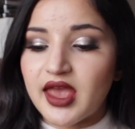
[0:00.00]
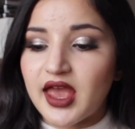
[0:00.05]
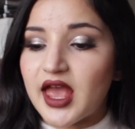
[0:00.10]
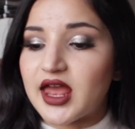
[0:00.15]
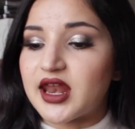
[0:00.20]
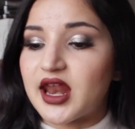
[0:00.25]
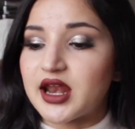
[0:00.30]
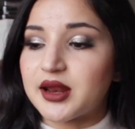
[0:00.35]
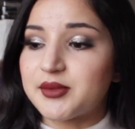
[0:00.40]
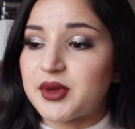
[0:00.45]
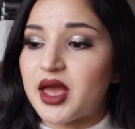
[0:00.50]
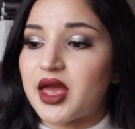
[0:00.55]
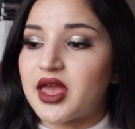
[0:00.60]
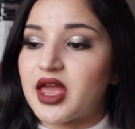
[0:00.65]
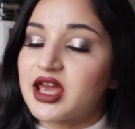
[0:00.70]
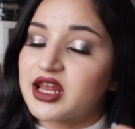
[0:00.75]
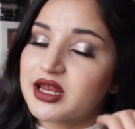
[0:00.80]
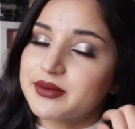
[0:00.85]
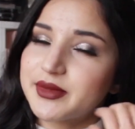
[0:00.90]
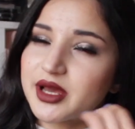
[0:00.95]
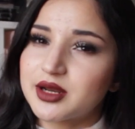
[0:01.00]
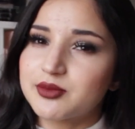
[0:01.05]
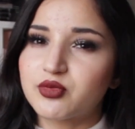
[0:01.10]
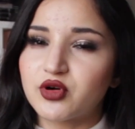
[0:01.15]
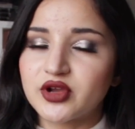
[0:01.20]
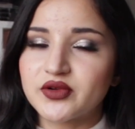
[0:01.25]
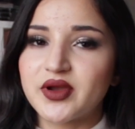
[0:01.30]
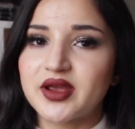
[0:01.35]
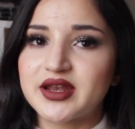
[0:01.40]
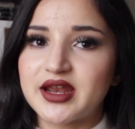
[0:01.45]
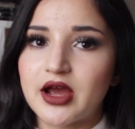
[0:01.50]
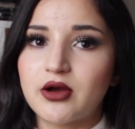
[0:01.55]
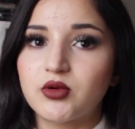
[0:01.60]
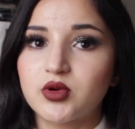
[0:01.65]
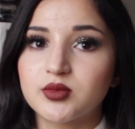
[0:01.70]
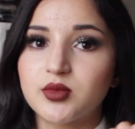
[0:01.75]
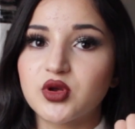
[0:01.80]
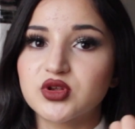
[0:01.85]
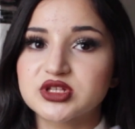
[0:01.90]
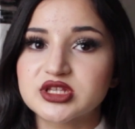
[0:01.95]
And, and, I'm, and I'm at a point right now
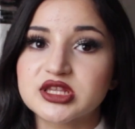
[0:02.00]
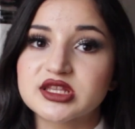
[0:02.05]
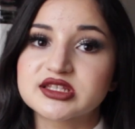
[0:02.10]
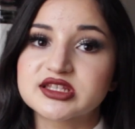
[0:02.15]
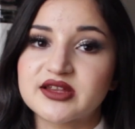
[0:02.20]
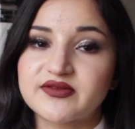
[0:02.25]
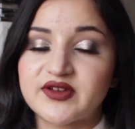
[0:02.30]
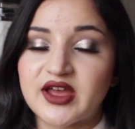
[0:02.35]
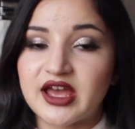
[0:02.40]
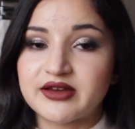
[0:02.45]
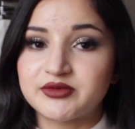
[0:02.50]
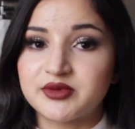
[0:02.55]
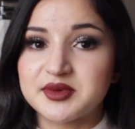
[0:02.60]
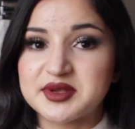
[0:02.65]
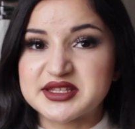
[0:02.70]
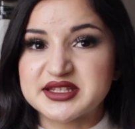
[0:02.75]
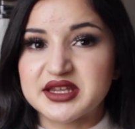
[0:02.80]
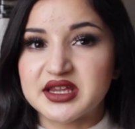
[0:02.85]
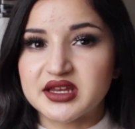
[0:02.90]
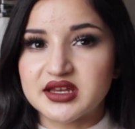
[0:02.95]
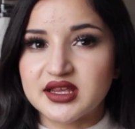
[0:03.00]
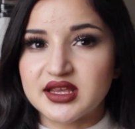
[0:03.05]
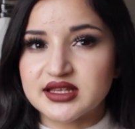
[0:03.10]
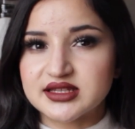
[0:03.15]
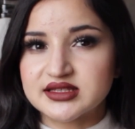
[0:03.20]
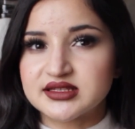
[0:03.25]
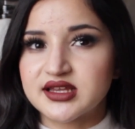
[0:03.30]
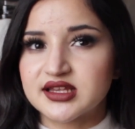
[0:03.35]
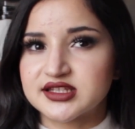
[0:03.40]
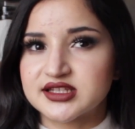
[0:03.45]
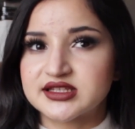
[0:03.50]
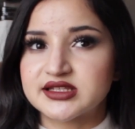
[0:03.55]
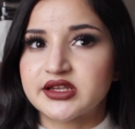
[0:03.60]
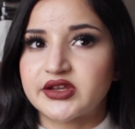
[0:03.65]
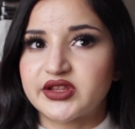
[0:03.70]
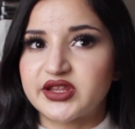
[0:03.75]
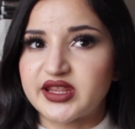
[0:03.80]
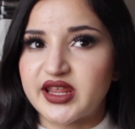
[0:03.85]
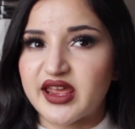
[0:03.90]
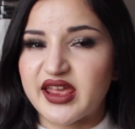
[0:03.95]
where most of the stuff I have on my skin isn't
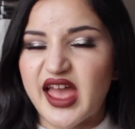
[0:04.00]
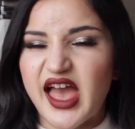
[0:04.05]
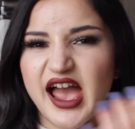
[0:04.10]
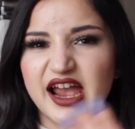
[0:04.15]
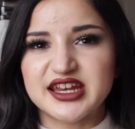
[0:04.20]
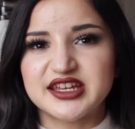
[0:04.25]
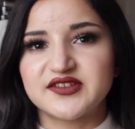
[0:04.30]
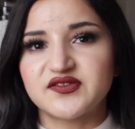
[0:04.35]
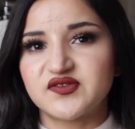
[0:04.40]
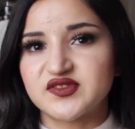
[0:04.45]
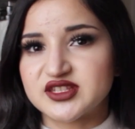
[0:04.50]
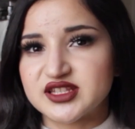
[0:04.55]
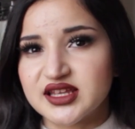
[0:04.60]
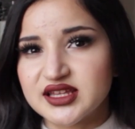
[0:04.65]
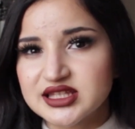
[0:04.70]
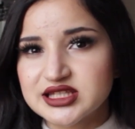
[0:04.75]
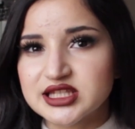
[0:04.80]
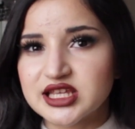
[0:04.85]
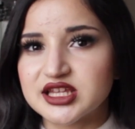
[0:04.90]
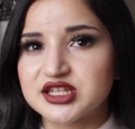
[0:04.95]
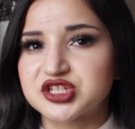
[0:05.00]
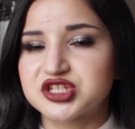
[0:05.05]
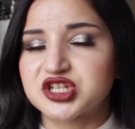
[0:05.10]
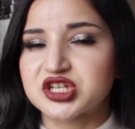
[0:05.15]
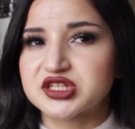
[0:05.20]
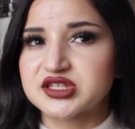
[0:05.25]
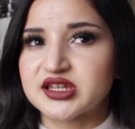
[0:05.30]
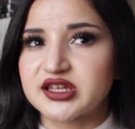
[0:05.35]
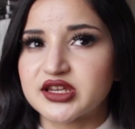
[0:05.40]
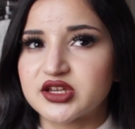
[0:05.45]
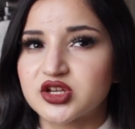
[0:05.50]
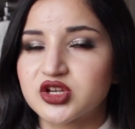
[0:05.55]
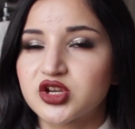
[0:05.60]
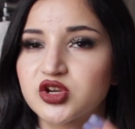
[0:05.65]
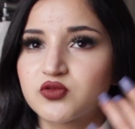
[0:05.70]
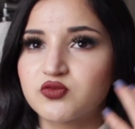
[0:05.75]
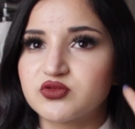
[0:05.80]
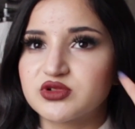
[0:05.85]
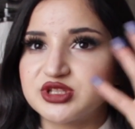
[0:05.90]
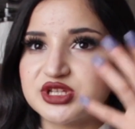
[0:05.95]
necessarily like active zits. It's just like
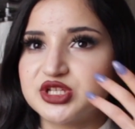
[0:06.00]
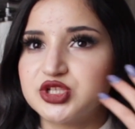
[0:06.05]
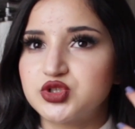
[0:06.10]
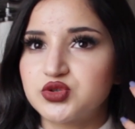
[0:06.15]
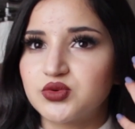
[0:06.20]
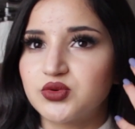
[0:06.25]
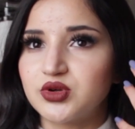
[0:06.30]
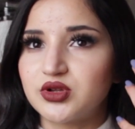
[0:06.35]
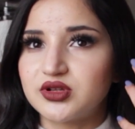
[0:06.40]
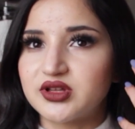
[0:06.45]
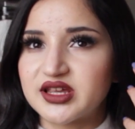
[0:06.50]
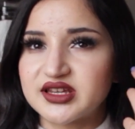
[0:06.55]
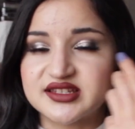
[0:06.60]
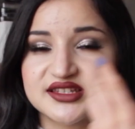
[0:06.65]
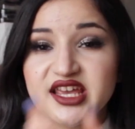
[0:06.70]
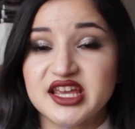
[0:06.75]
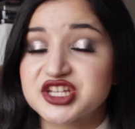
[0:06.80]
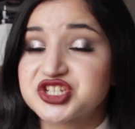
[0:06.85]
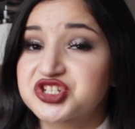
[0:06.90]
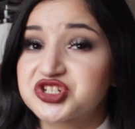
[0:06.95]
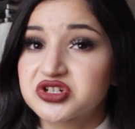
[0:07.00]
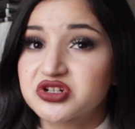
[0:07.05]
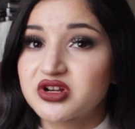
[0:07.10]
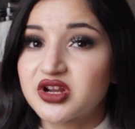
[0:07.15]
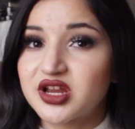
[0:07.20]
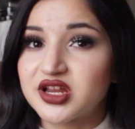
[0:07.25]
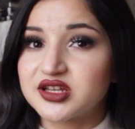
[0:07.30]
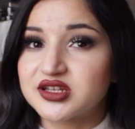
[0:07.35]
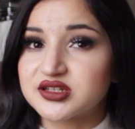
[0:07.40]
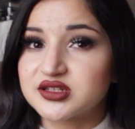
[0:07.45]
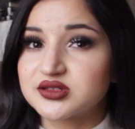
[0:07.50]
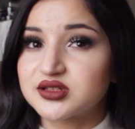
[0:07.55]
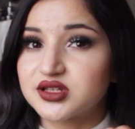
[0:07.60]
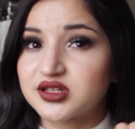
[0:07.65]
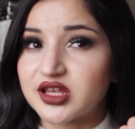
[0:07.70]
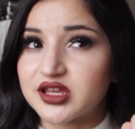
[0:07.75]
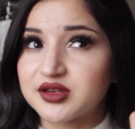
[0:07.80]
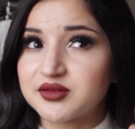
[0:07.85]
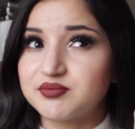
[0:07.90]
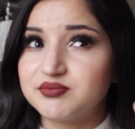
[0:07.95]
residual like texture and
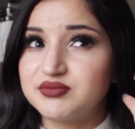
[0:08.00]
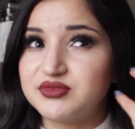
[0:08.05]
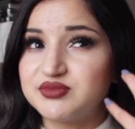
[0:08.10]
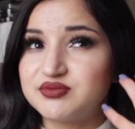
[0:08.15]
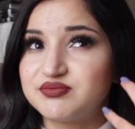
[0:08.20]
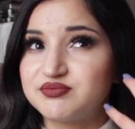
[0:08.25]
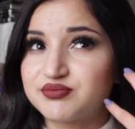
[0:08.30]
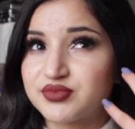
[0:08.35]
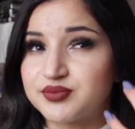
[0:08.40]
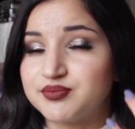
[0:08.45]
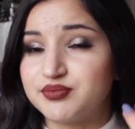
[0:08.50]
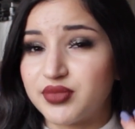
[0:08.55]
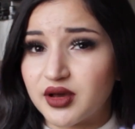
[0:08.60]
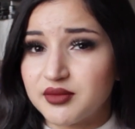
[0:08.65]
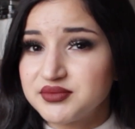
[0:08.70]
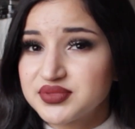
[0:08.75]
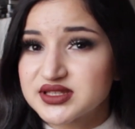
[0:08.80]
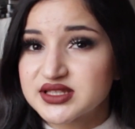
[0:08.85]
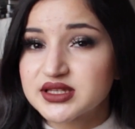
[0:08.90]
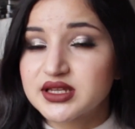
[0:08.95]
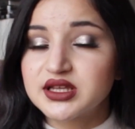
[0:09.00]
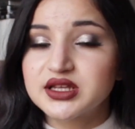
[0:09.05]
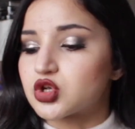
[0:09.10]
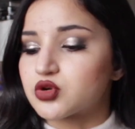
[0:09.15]
like bumps.